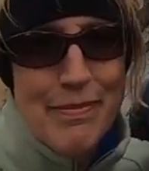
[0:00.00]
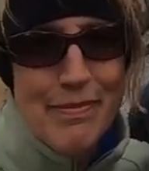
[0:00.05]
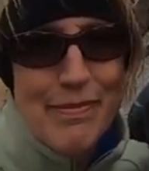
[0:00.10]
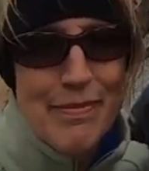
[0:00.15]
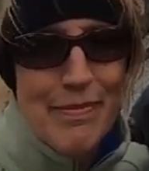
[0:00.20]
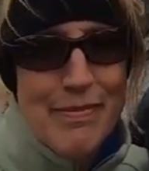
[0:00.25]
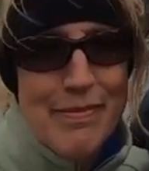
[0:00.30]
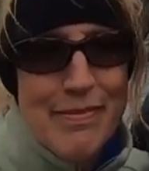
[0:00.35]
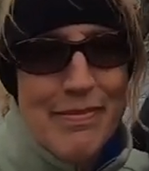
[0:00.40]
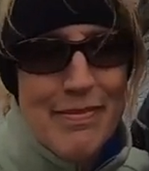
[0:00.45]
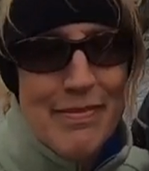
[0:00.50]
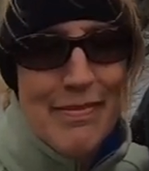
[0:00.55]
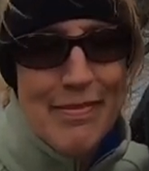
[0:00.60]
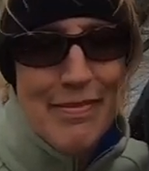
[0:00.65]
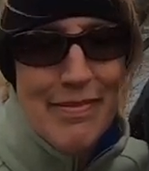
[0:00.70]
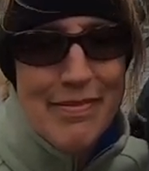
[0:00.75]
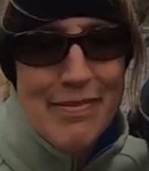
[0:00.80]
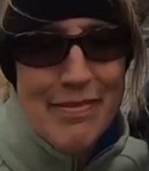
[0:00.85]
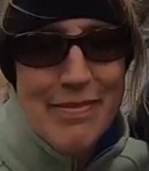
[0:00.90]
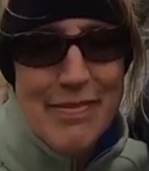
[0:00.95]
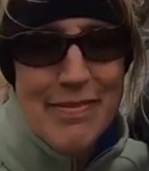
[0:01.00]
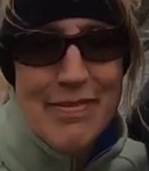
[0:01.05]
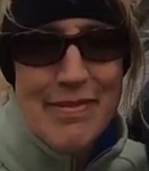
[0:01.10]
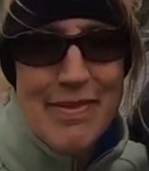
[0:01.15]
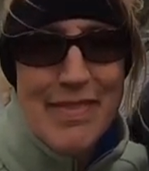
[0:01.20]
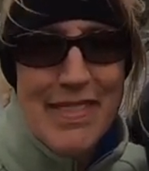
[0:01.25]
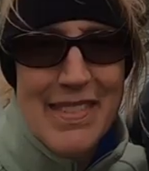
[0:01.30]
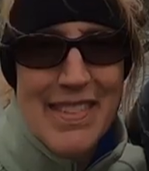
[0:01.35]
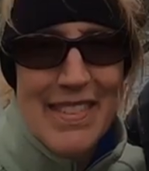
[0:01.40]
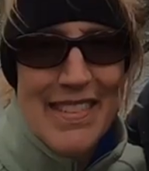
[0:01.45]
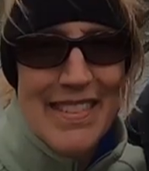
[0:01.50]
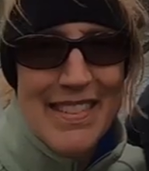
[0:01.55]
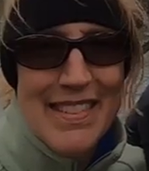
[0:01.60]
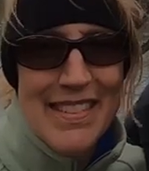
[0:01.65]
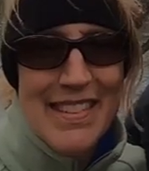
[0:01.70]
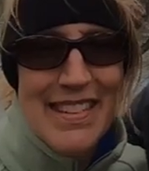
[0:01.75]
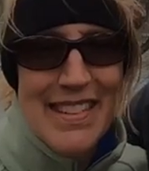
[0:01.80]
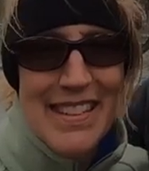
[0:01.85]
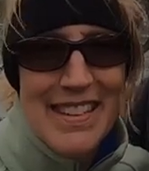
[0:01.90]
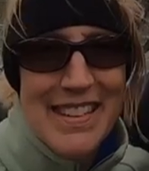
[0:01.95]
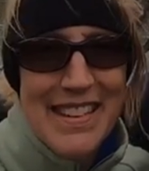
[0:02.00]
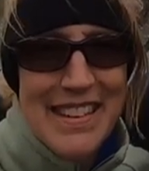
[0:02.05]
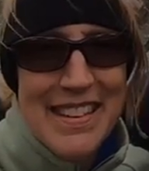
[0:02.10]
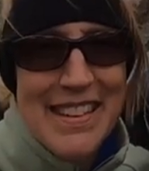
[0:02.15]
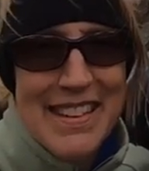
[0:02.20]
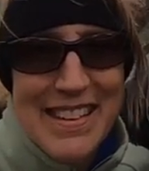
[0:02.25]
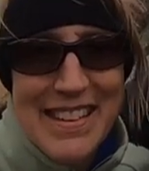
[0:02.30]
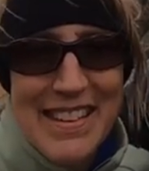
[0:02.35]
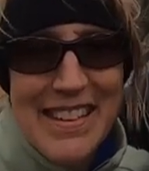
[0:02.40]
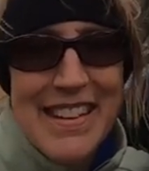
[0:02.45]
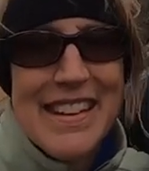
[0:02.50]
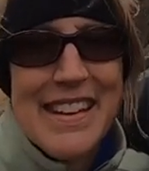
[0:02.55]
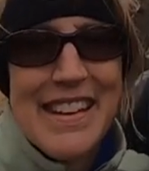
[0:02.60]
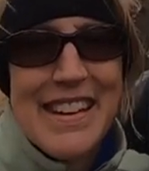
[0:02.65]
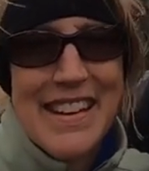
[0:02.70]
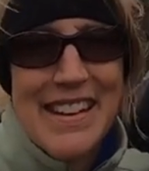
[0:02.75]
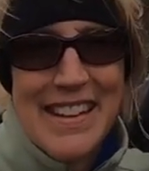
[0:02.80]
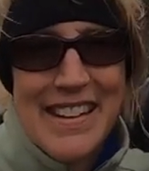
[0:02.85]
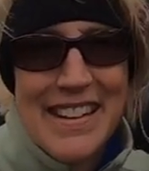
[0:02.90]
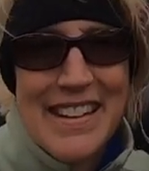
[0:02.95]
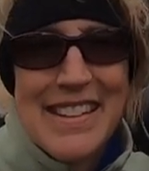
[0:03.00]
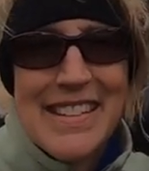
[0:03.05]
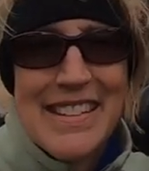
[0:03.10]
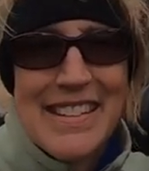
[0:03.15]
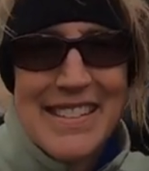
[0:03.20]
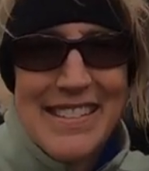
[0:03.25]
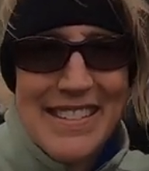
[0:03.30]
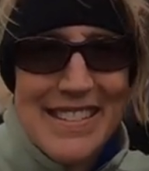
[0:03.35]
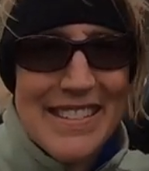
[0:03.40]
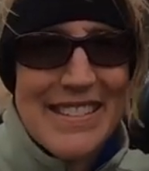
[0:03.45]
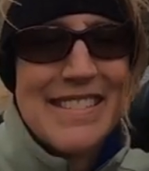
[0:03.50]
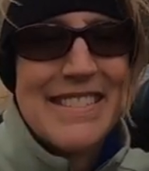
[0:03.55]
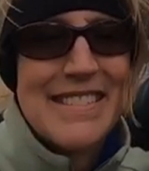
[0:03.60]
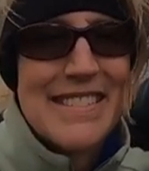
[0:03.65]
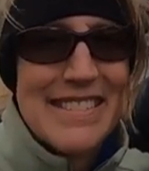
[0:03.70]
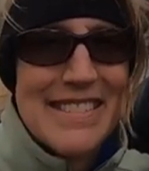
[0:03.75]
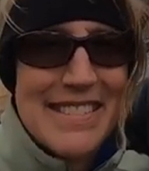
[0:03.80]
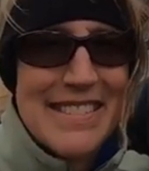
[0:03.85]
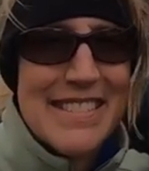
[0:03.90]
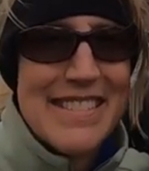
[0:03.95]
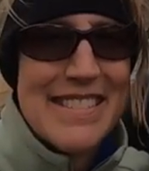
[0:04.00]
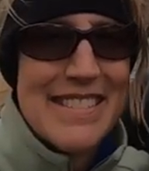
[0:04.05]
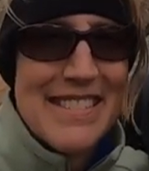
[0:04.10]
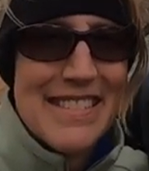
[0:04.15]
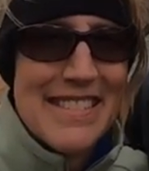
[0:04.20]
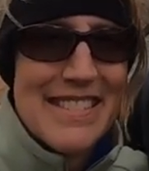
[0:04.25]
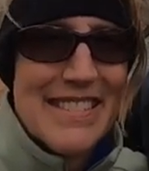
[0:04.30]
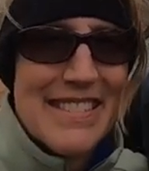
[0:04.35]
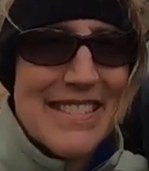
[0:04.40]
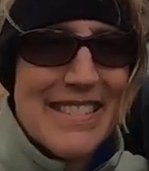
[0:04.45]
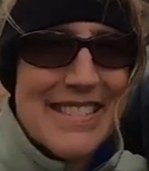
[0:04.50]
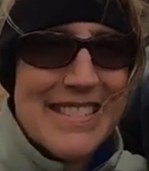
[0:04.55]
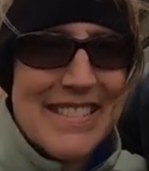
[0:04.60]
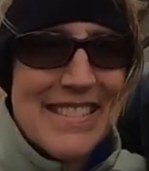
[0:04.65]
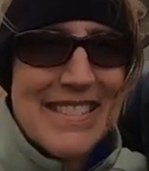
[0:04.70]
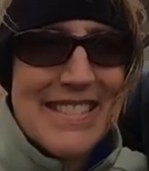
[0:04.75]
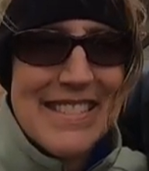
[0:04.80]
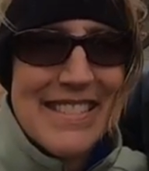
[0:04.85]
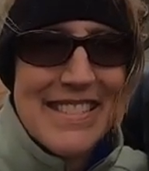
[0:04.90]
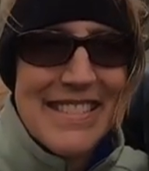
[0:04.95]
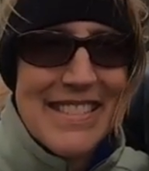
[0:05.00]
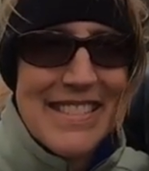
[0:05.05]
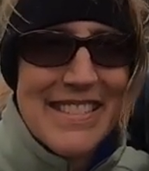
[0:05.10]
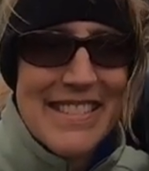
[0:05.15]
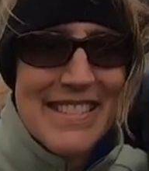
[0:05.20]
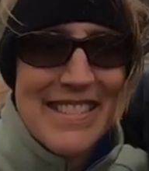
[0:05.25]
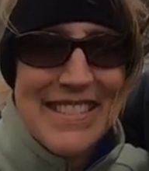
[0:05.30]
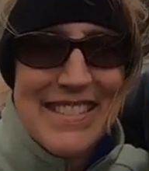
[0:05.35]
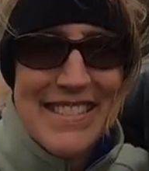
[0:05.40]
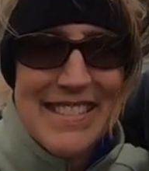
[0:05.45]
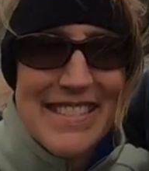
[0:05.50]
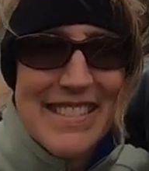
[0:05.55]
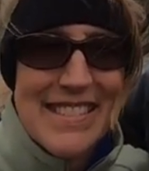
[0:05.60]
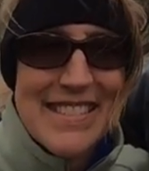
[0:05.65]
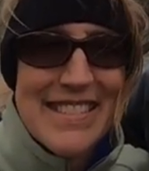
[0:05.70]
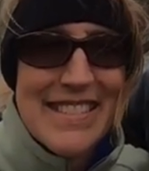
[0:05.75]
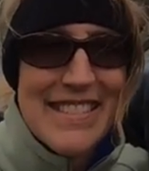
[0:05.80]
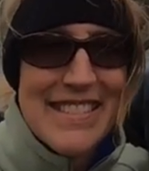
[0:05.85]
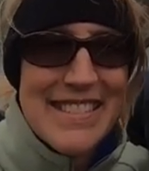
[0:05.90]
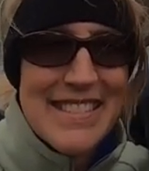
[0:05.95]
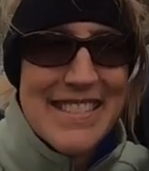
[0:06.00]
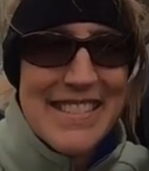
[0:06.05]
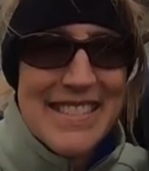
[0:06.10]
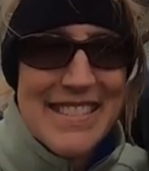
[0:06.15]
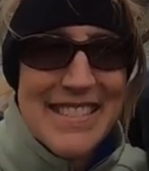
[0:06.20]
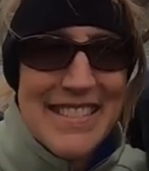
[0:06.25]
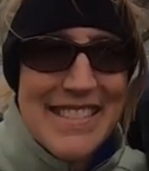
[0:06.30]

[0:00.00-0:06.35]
This person isn't speaking.